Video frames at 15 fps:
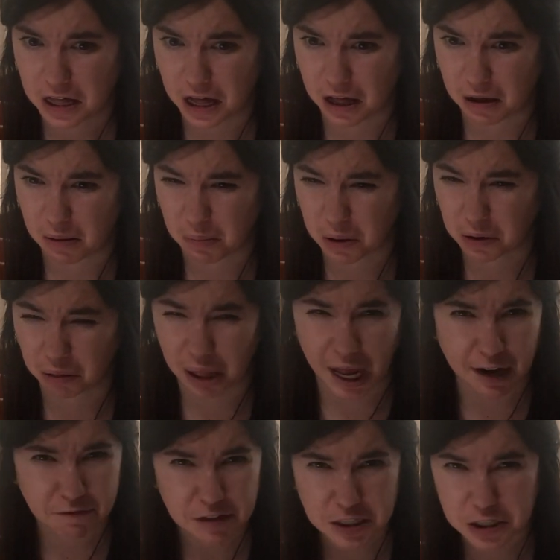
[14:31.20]
um, her
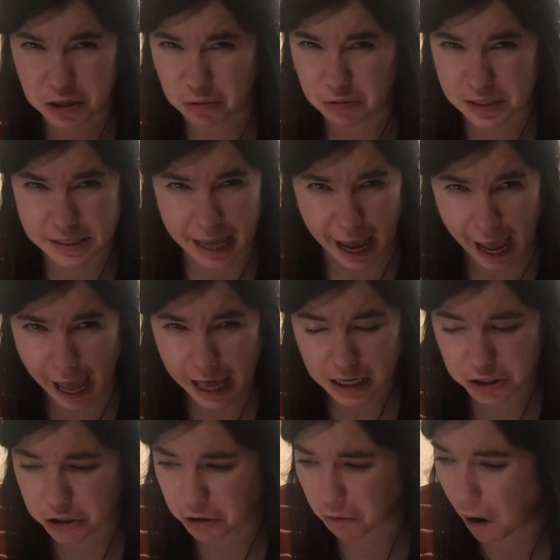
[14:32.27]
life is so sad
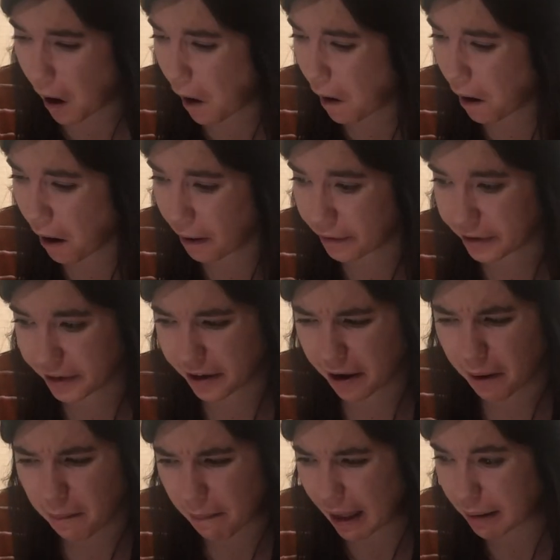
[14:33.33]
and so hard, you
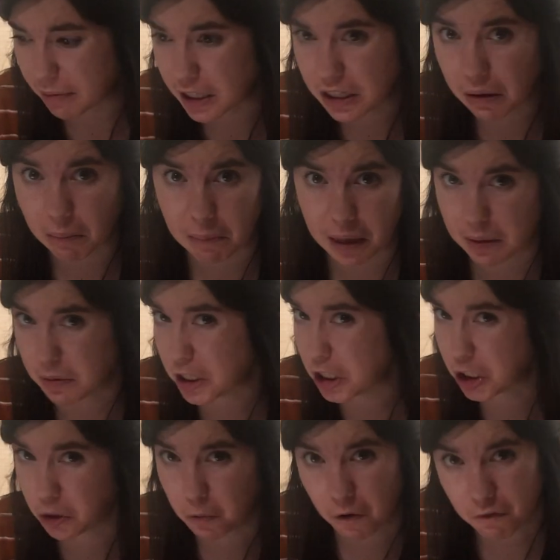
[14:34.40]
know, maybe, maybe
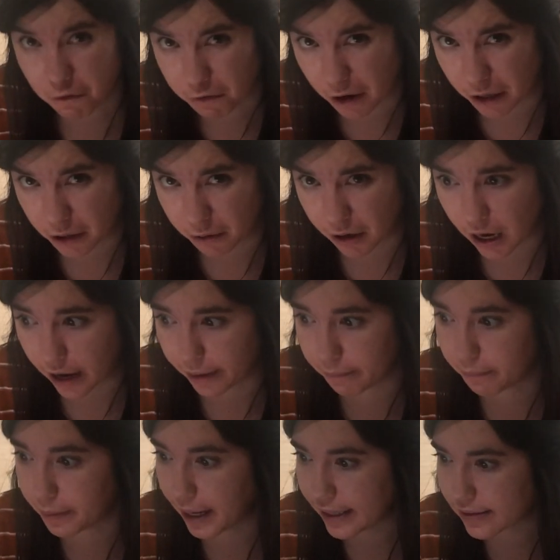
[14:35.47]
she won't follow God,
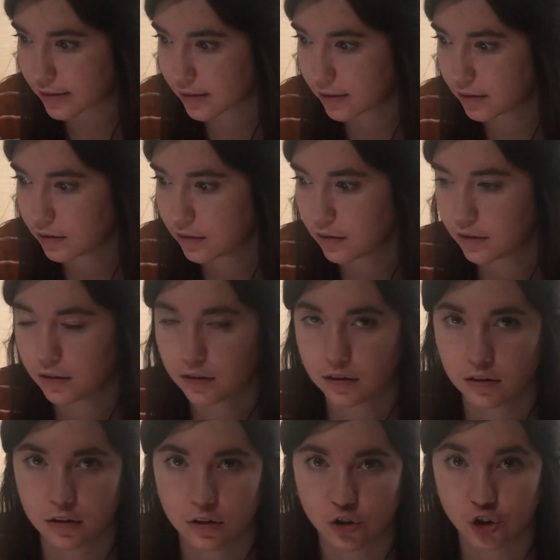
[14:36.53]
but
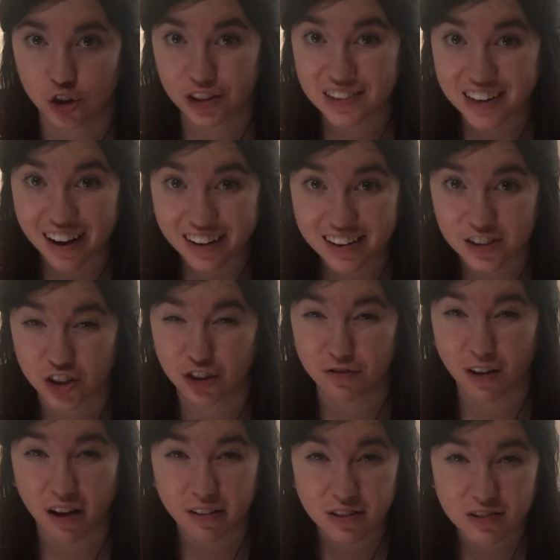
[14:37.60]
she does. She
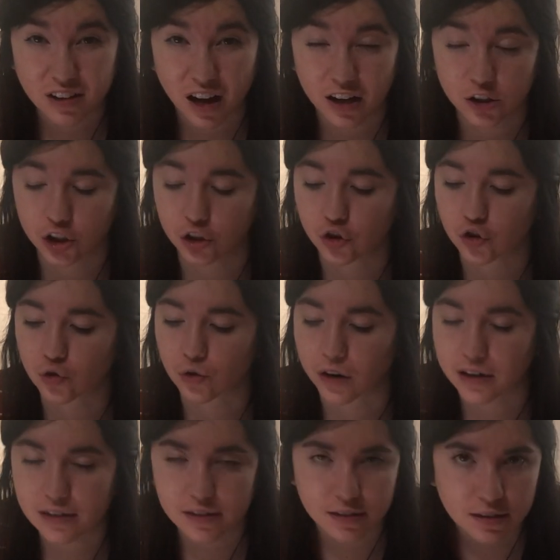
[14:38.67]
follows God and she
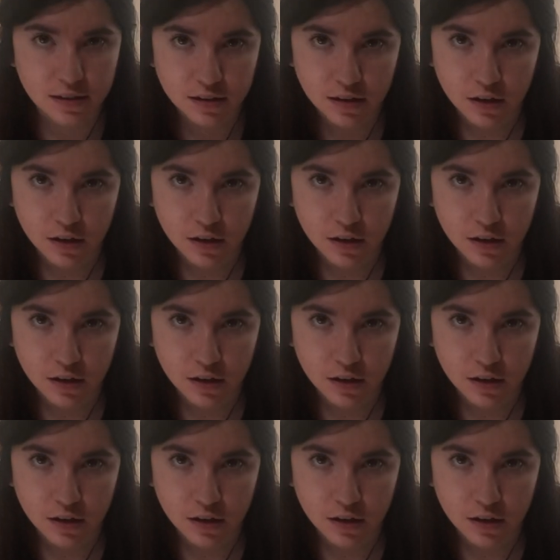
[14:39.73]
trusts,